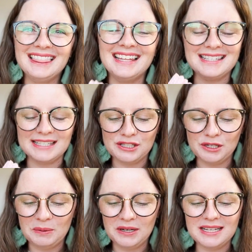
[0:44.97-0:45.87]
This is a
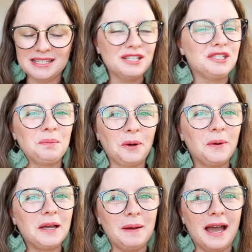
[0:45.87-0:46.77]
super easy, super
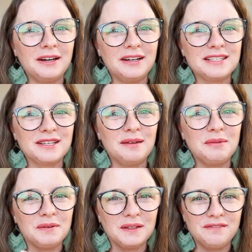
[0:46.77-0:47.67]
quick pattern. It's gonna
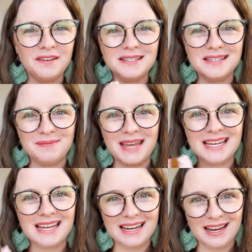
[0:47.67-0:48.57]
be really fun to
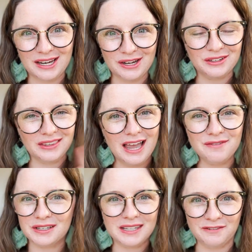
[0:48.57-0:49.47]
make here
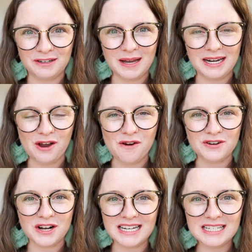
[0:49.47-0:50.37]
live with everybody
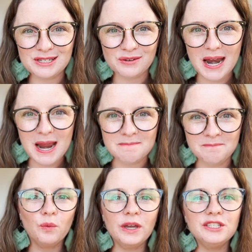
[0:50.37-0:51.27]
over on
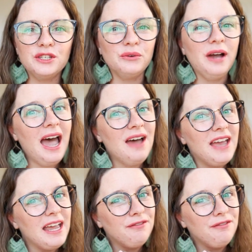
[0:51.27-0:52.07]
Instagram. We do have a